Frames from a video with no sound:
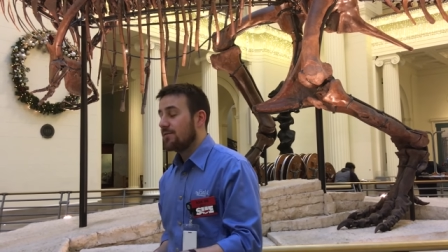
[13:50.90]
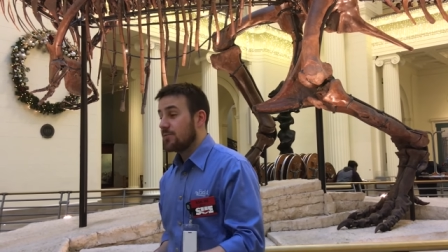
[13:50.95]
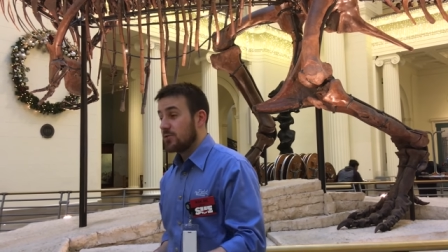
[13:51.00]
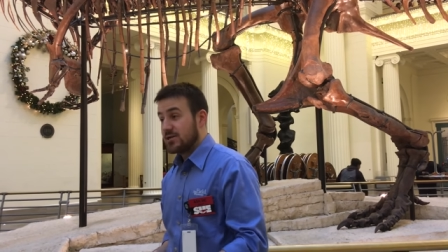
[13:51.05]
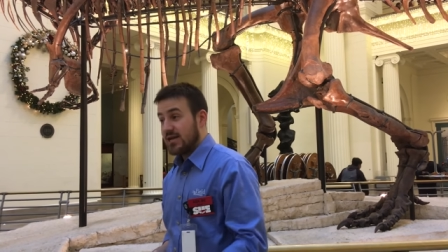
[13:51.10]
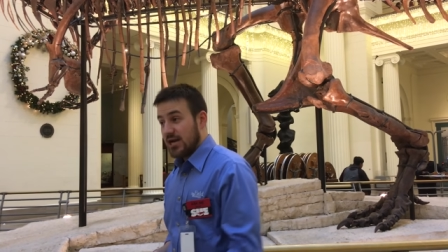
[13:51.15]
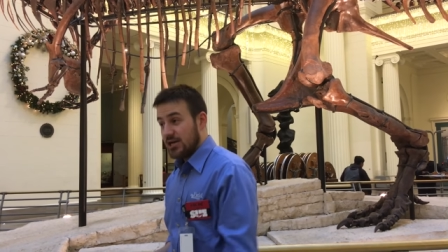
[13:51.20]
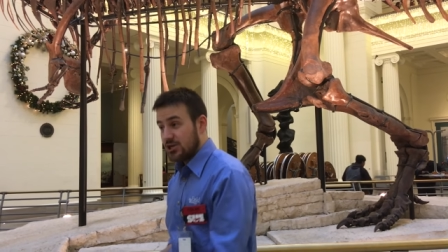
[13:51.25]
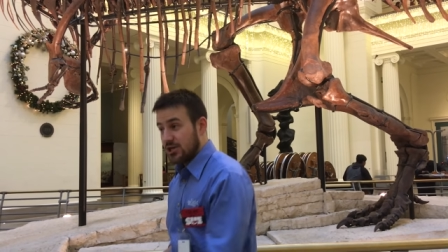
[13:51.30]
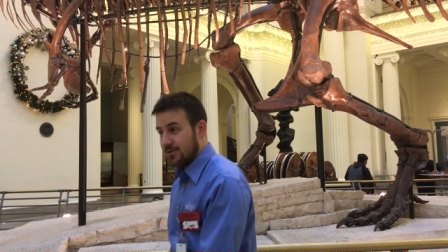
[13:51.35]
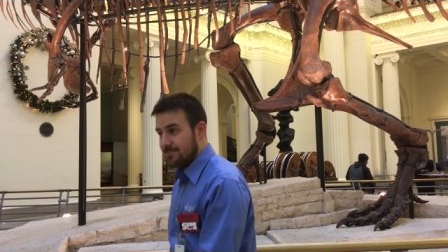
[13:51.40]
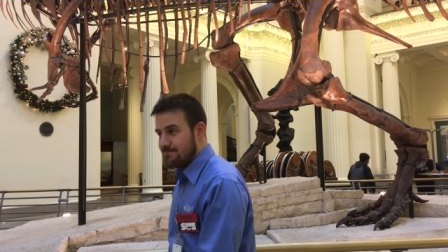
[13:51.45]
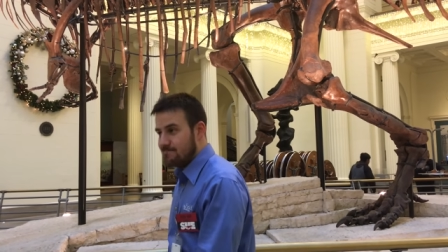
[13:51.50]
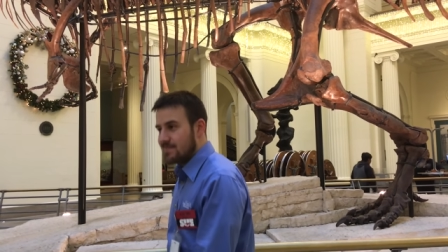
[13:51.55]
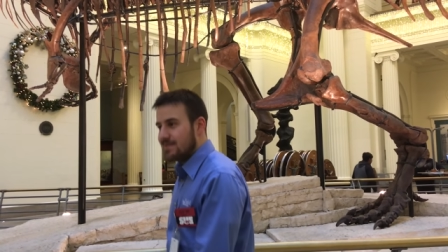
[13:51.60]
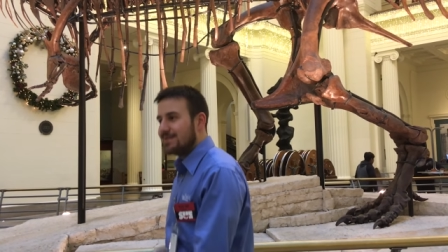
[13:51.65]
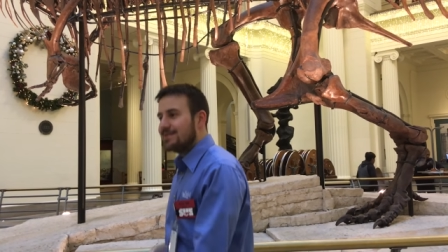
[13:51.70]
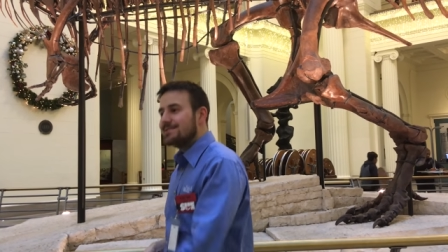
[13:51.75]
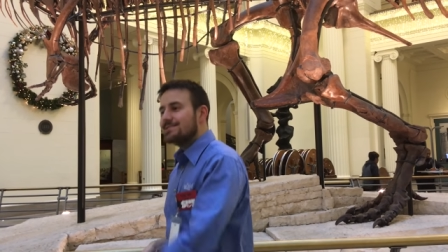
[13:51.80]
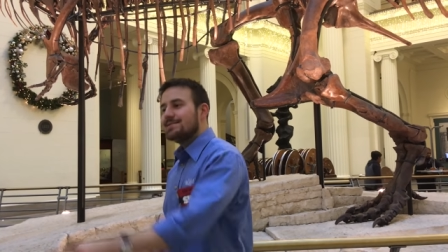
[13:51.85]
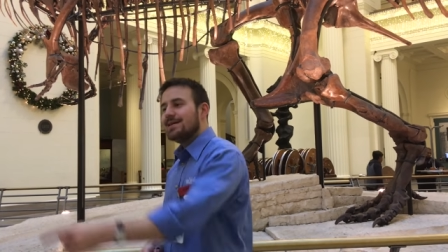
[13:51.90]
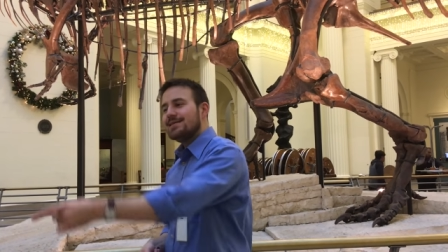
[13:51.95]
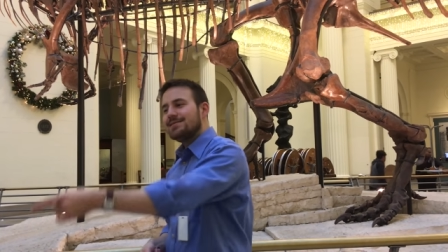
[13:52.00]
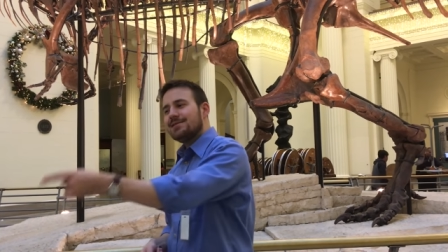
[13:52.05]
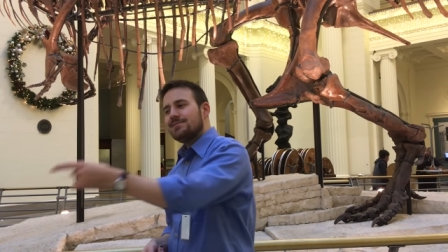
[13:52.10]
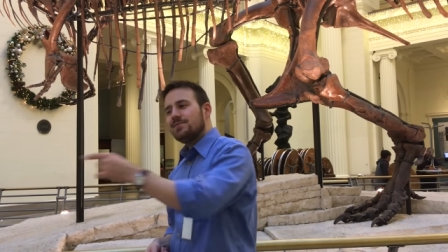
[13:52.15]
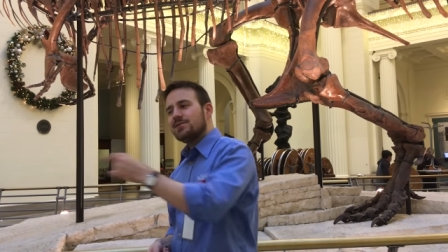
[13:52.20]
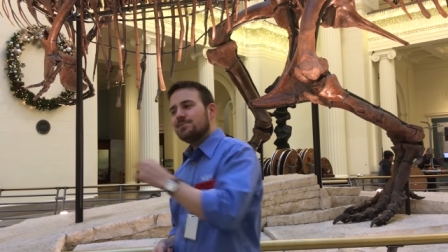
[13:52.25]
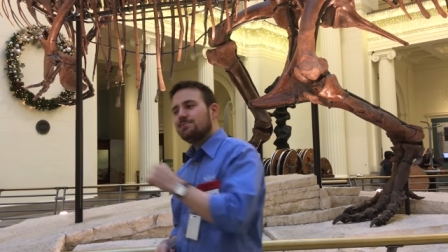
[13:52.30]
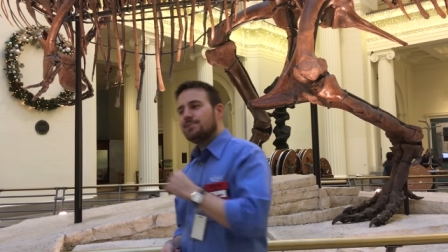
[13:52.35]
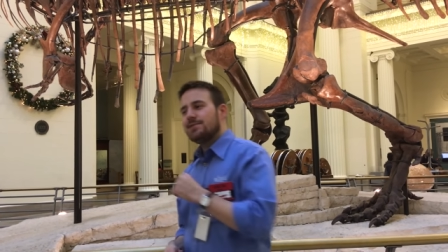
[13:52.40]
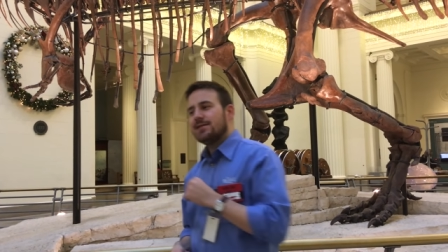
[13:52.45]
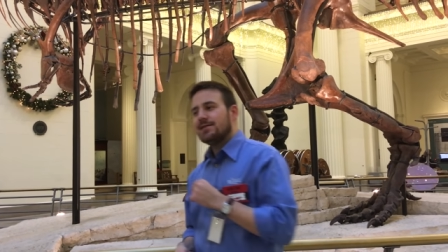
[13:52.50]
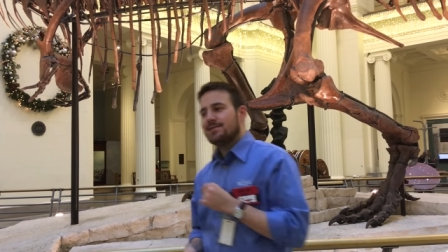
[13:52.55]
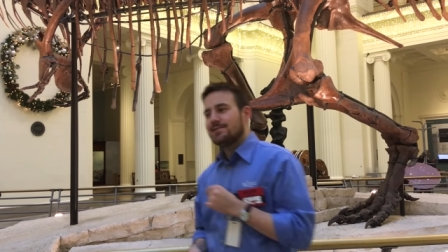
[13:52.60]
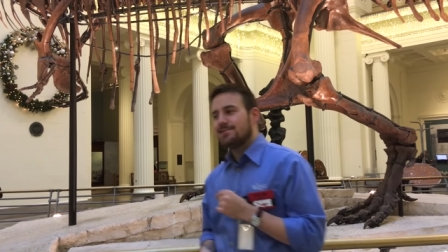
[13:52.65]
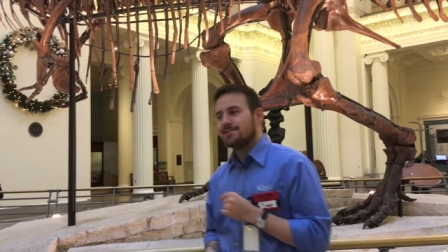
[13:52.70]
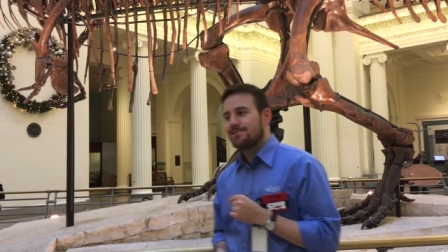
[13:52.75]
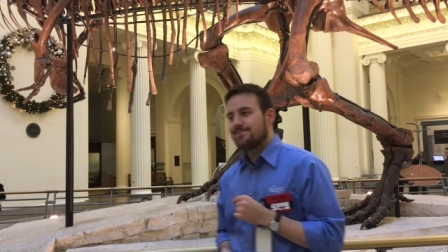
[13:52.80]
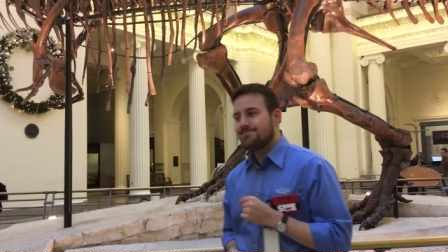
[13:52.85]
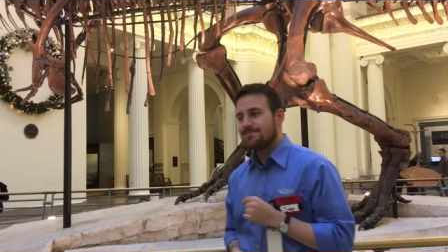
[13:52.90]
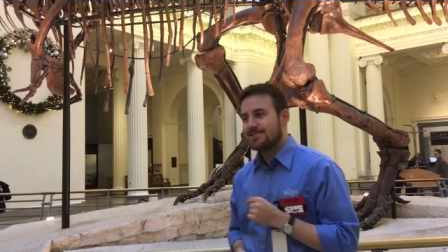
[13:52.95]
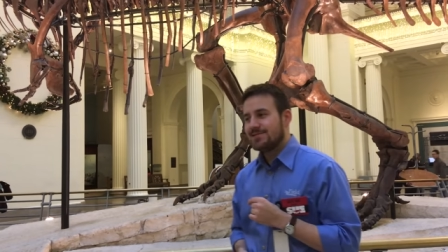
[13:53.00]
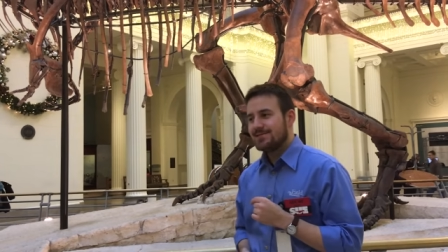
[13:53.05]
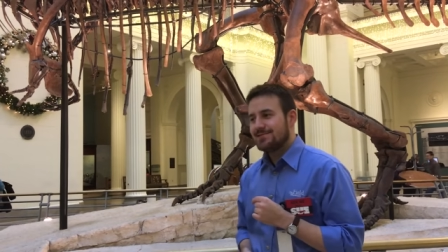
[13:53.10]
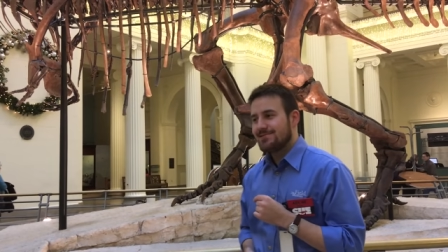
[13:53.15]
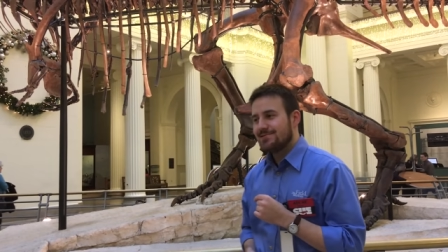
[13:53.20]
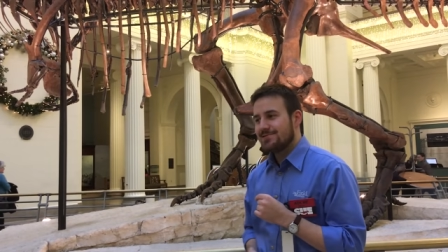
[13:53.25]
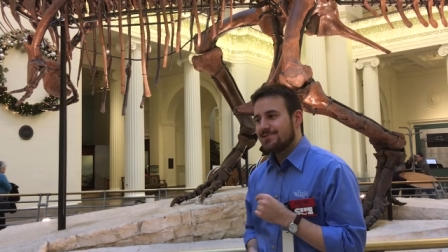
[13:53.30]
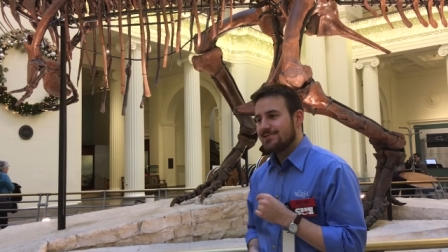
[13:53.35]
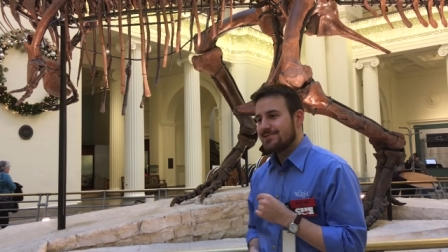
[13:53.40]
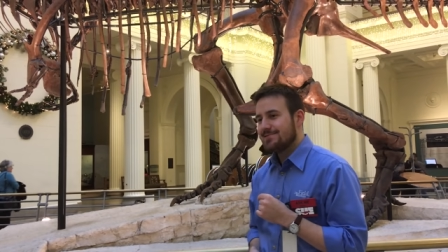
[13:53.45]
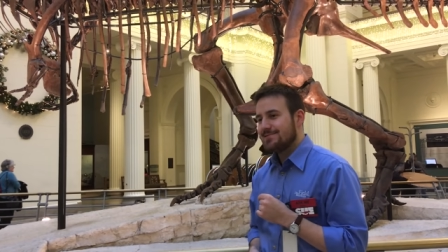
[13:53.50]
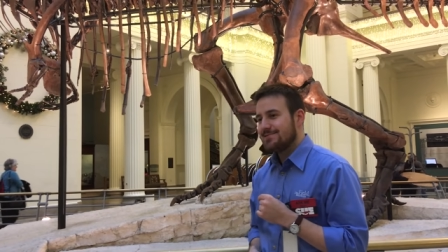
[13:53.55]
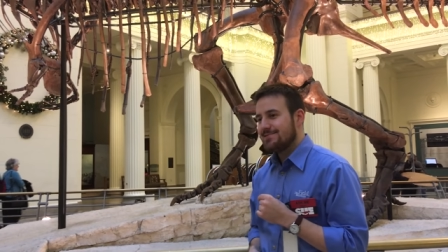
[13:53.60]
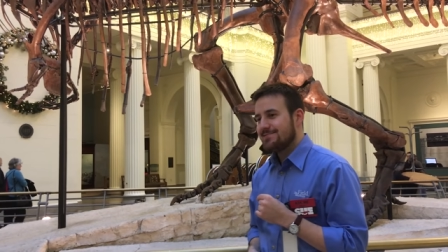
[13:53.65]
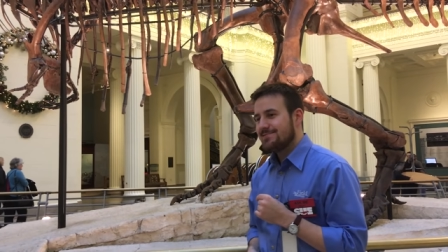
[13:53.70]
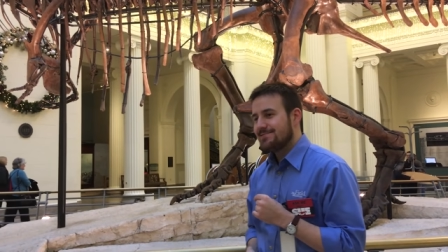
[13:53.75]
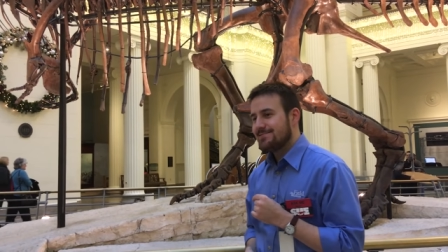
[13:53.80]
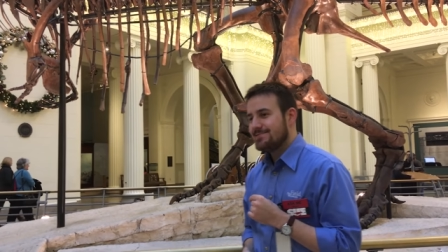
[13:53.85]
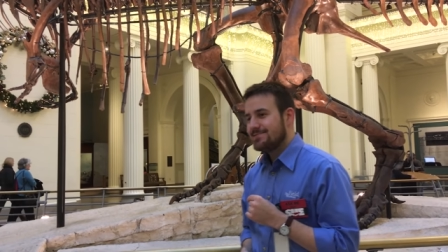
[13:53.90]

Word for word: Protection? Yeah. Not so much protection. You can bend